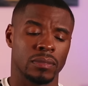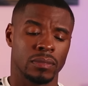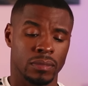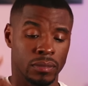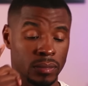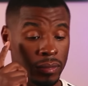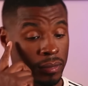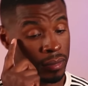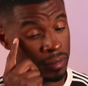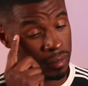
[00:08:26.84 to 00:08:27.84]

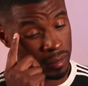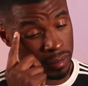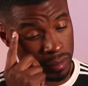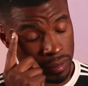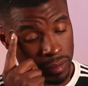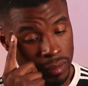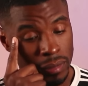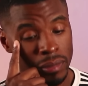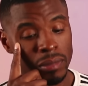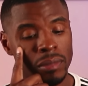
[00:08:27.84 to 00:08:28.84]

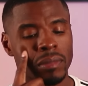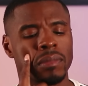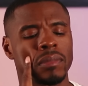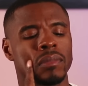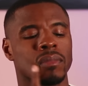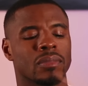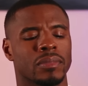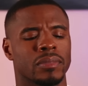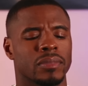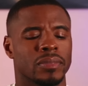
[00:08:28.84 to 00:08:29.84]

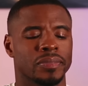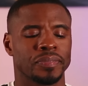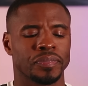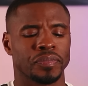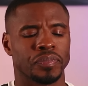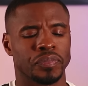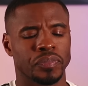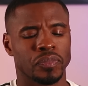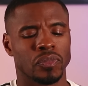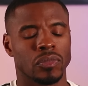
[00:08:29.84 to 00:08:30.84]

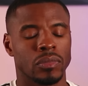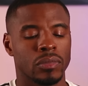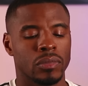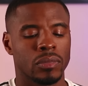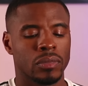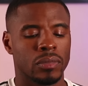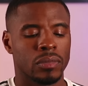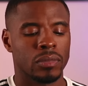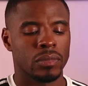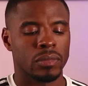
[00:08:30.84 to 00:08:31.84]
[no speech]